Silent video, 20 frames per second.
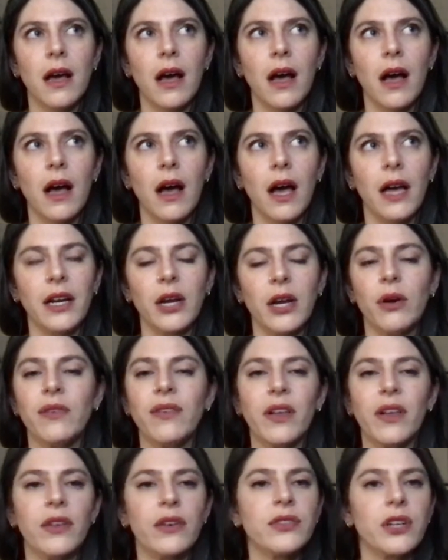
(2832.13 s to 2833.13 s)
I know of
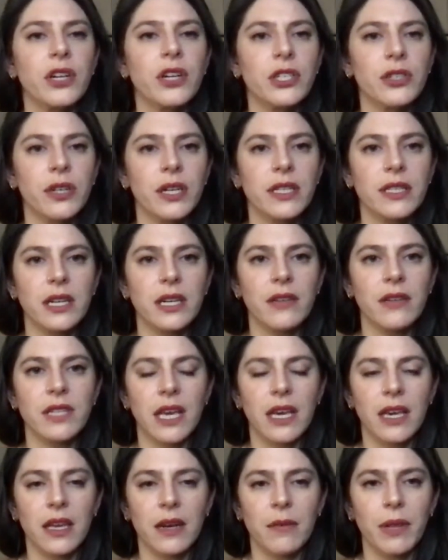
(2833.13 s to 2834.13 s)
other surgeries that have
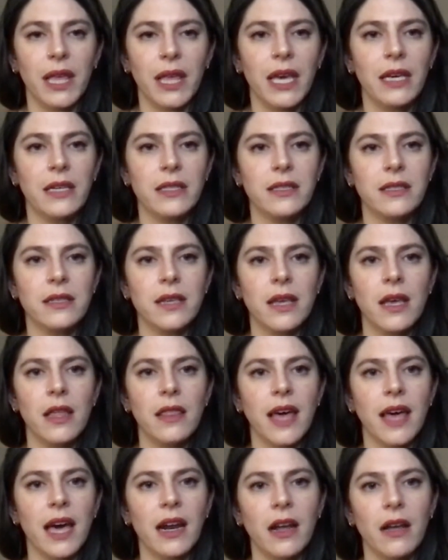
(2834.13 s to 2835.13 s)
taken place
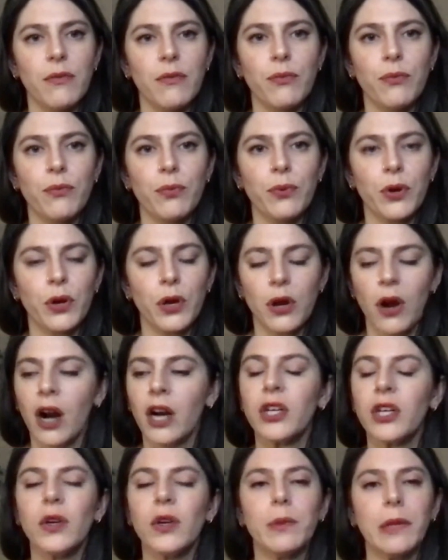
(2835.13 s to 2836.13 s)
that could
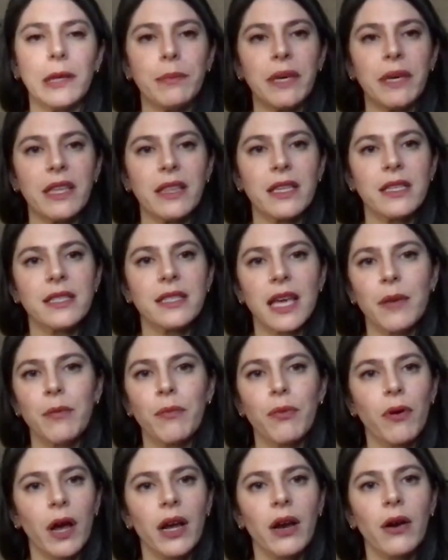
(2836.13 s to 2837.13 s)
arguably be the same
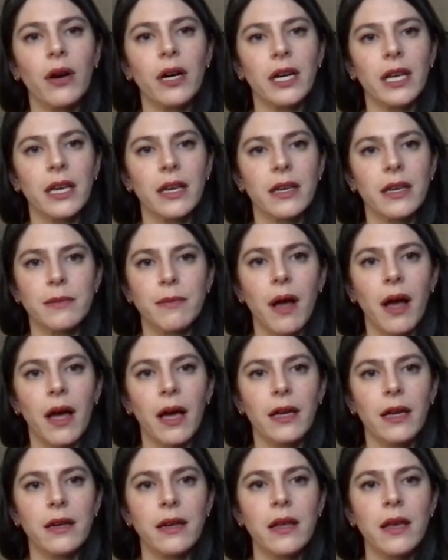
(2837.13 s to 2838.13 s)
priority as
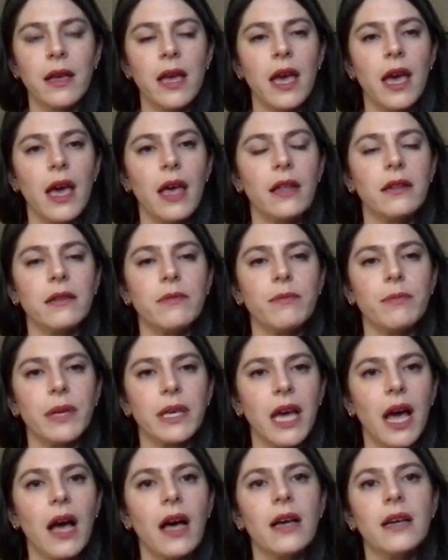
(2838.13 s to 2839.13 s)
mine. And
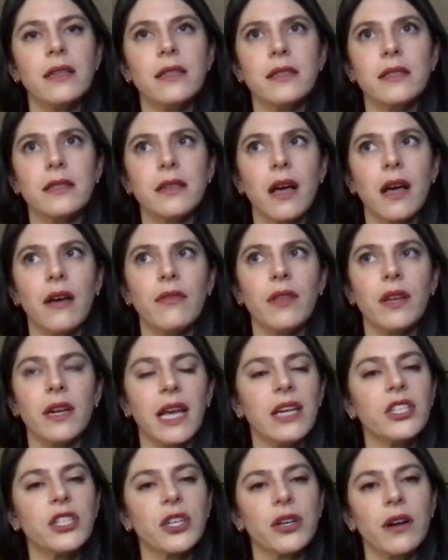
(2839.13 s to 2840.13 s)
because of the
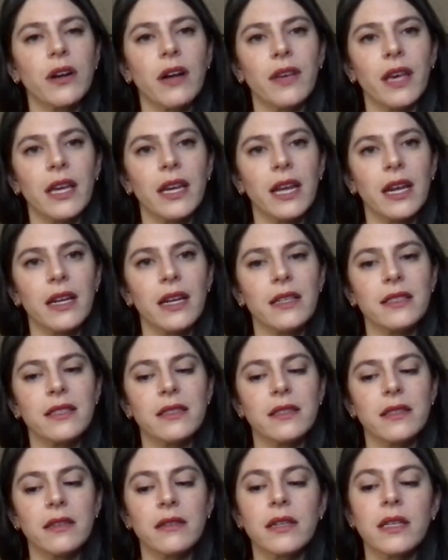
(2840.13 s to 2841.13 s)
nature of it, it is
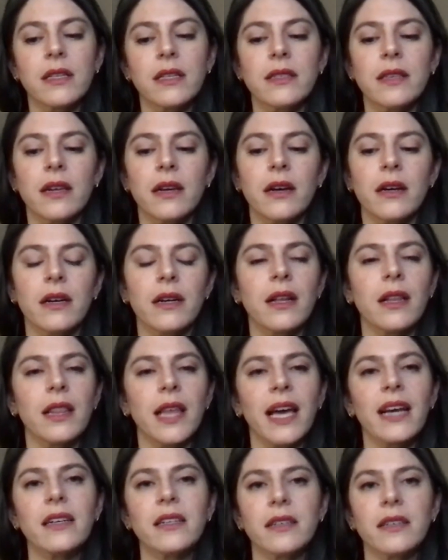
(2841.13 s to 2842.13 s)
still considered an
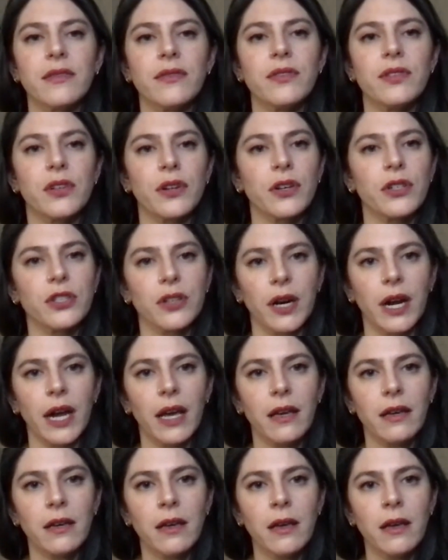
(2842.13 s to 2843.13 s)
elective
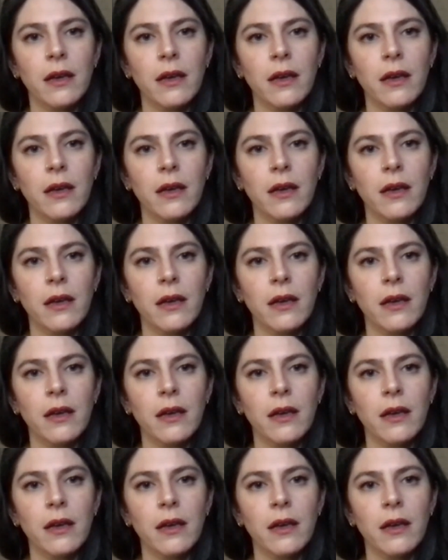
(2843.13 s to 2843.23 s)
surgery.